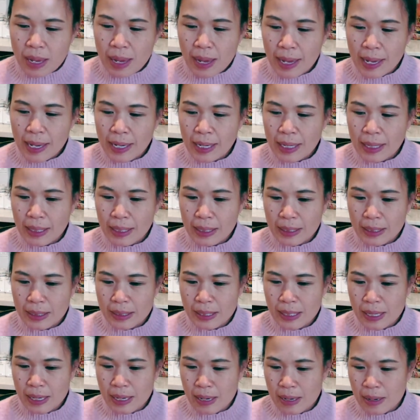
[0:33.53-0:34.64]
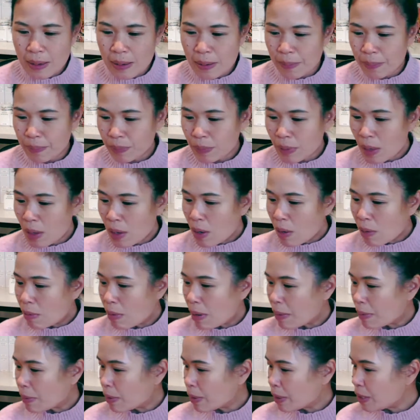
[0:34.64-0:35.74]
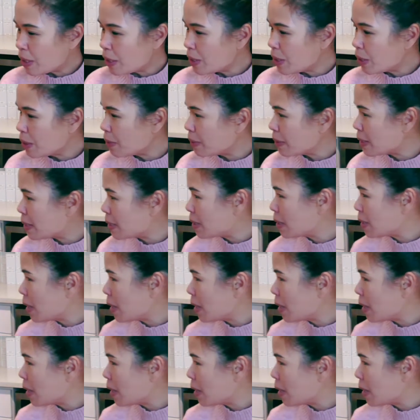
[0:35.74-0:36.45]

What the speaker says: And what I'm going to do is